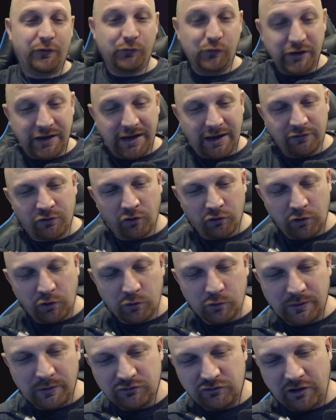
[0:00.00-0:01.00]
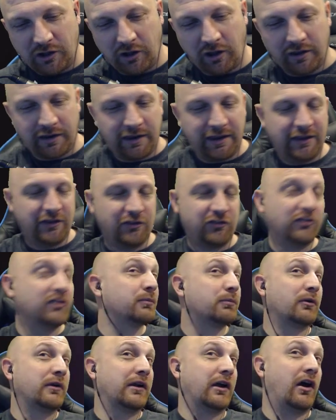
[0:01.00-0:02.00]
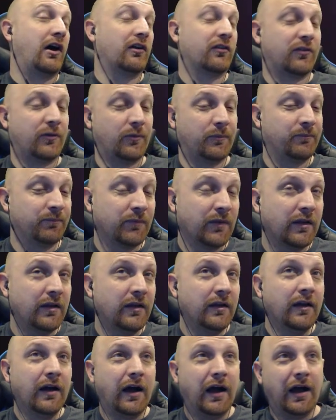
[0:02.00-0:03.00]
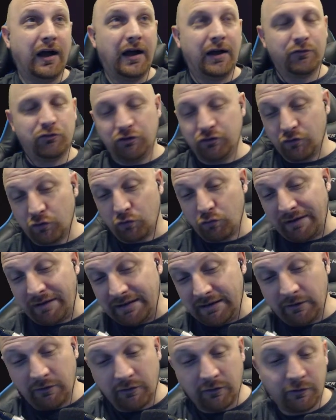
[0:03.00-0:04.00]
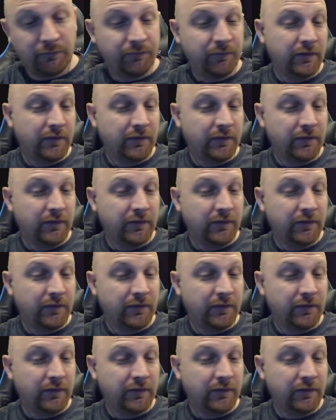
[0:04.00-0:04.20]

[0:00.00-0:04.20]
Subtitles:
If you guys don't know who Angelica is, she's pretty awesome. She's a great healer.